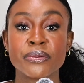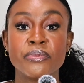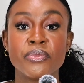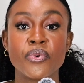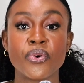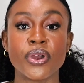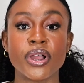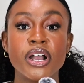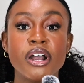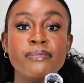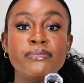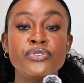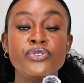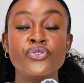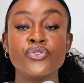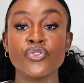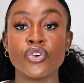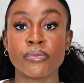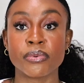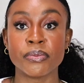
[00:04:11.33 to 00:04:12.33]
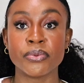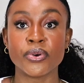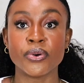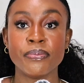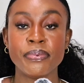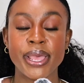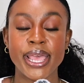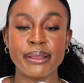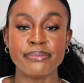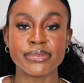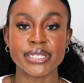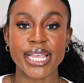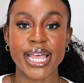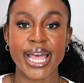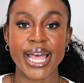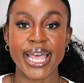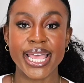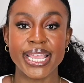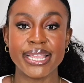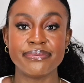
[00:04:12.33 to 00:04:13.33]
more absorbable
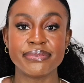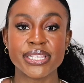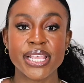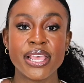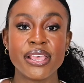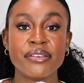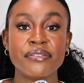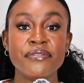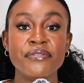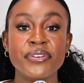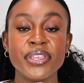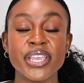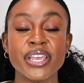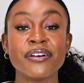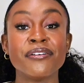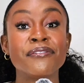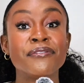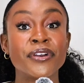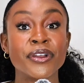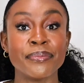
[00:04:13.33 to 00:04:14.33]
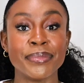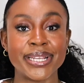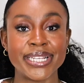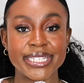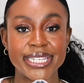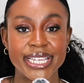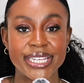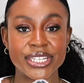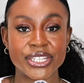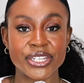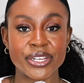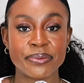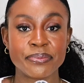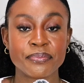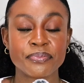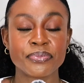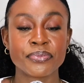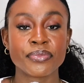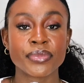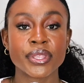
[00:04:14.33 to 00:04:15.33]
peptides via
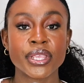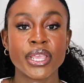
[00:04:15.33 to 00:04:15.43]
fermentation.